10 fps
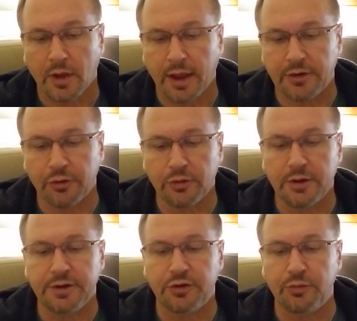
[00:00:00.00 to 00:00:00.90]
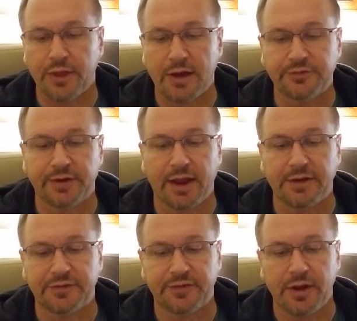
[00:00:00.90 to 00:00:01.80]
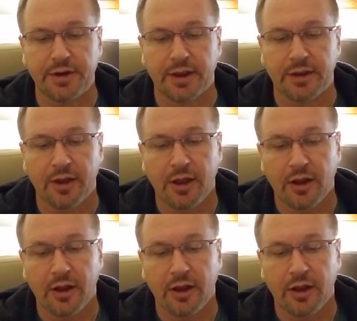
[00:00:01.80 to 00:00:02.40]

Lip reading: An early 2008 study